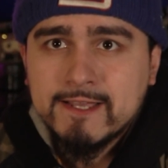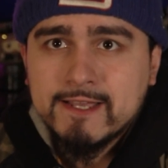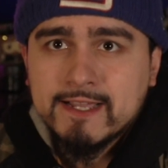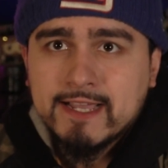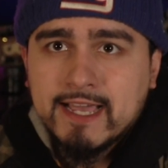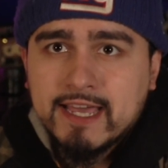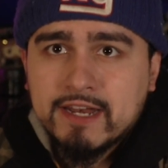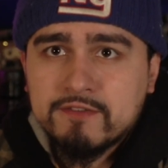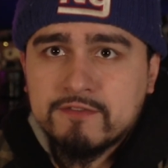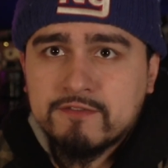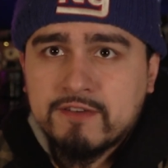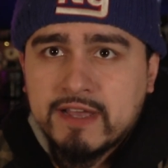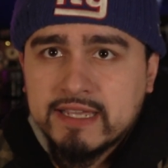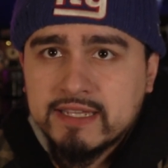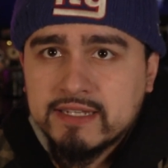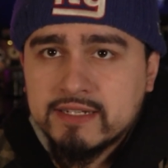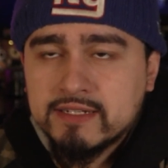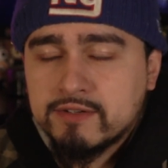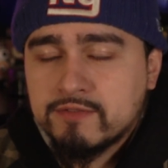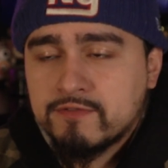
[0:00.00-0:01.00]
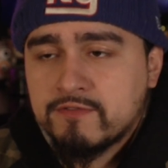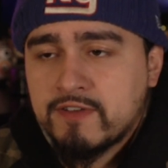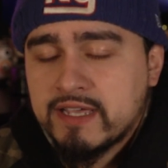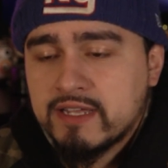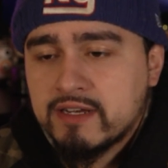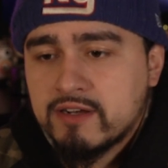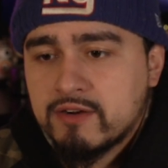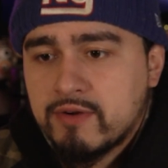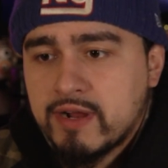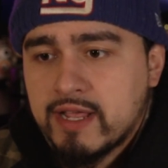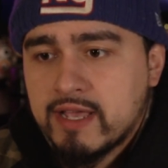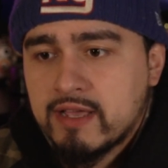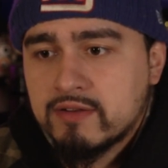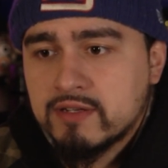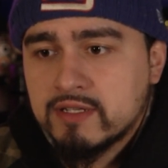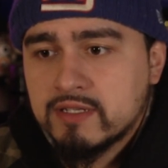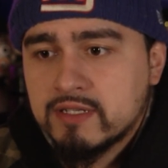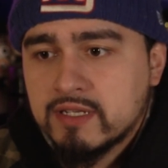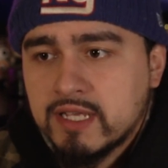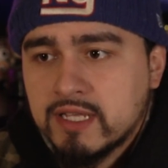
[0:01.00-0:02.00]
kind of fighting
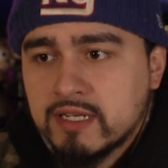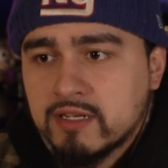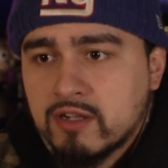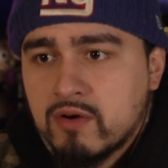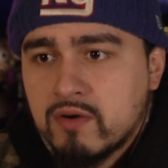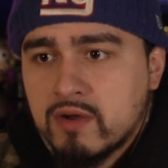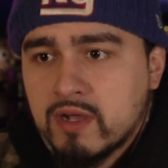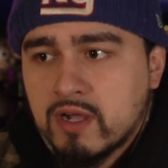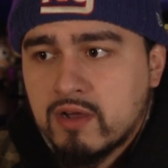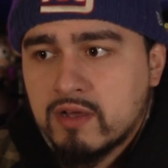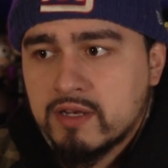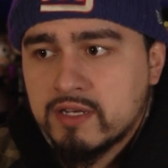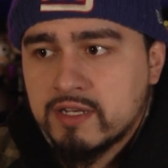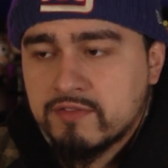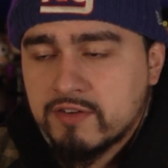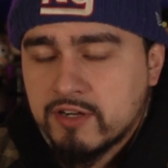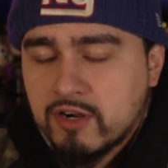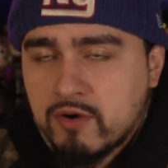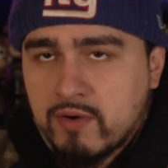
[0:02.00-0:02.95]
around and going on different